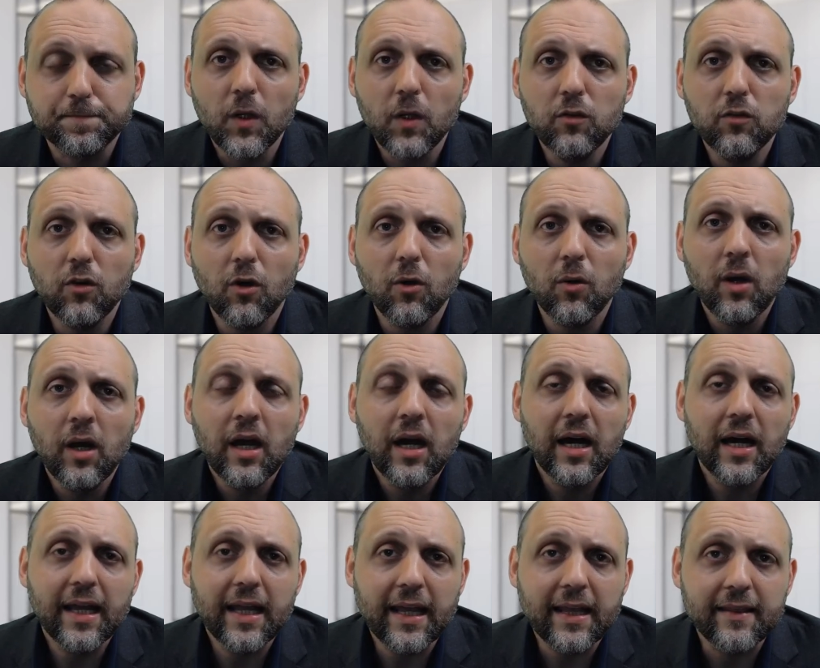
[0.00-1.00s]
So
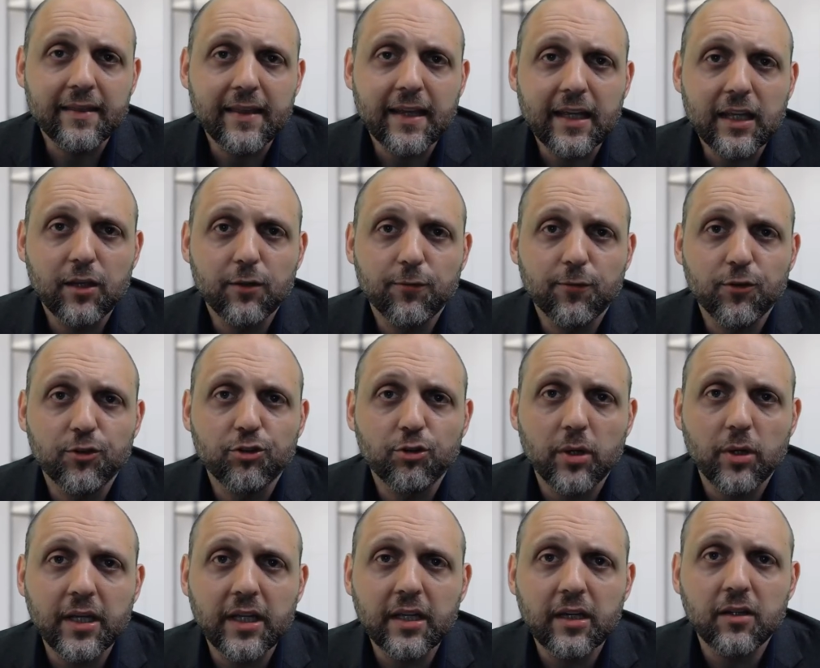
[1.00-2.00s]
again, thank you for
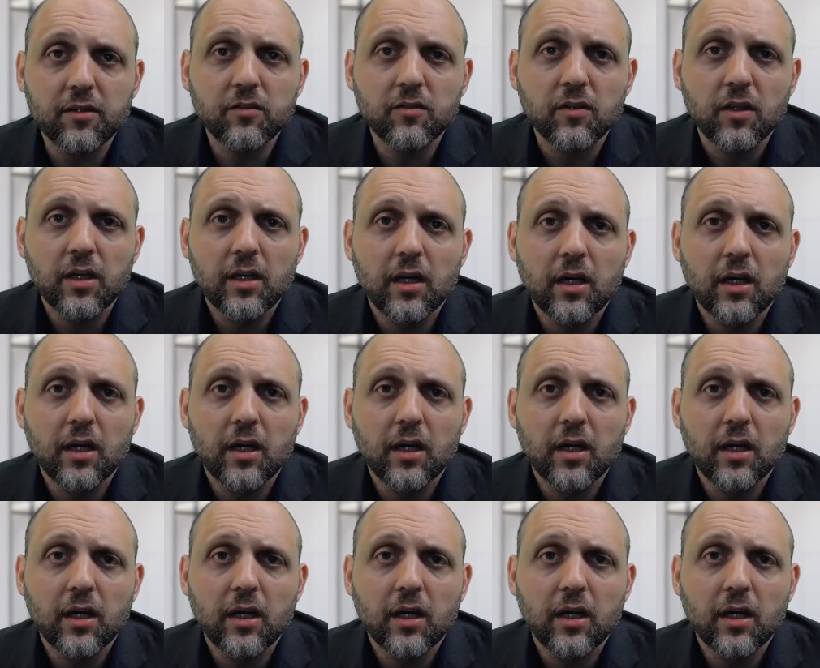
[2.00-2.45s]
joining us.